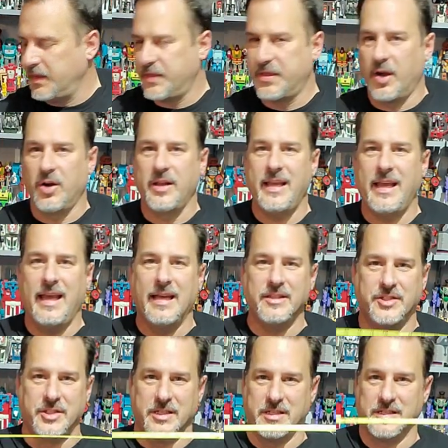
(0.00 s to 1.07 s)
30
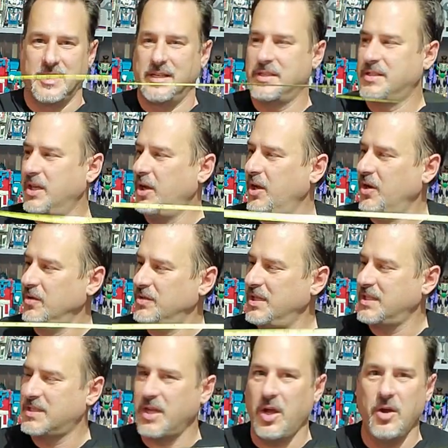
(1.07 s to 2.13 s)
inches, so
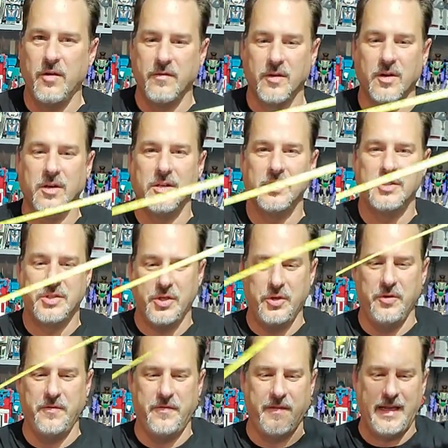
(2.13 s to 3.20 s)
just over
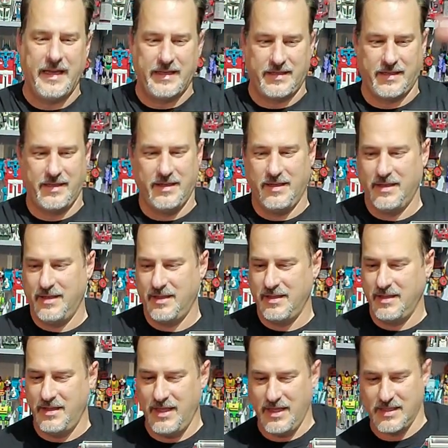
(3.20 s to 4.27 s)
2 feet.
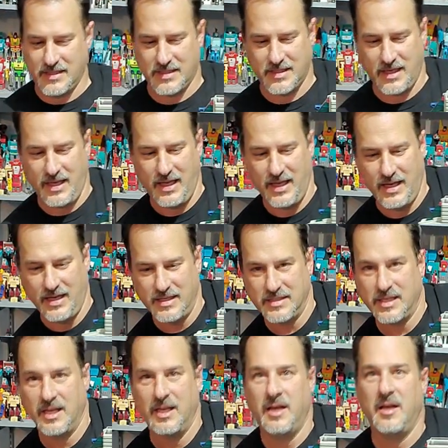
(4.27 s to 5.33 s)
This
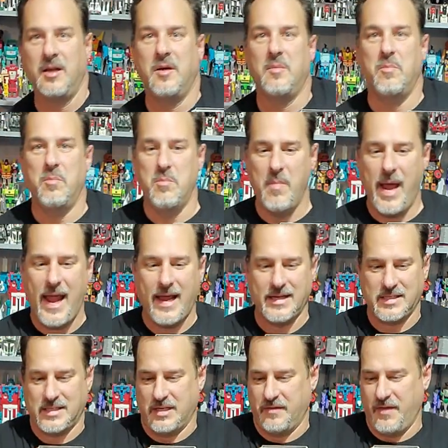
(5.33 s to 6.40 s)
is
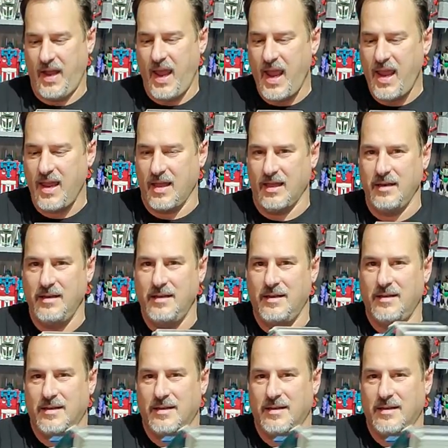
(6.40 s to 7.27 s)
massive. And